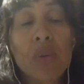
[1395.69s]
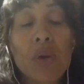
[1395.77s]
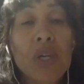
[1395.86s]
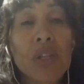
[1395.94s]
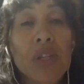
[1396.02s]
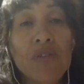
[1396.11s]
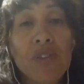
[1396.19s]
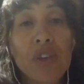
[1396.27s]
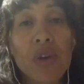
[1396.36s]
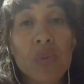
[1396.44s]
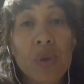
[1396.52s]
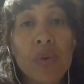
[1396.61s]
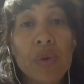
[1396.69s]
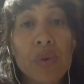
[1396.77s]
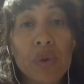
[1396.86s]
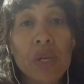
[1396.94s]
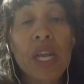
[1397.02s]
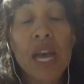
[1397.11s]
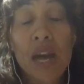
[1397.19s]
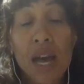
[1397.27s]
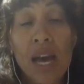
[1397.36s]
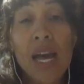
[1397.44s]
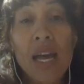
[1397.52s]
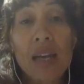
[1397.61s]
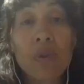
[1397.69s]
work in a field where we really are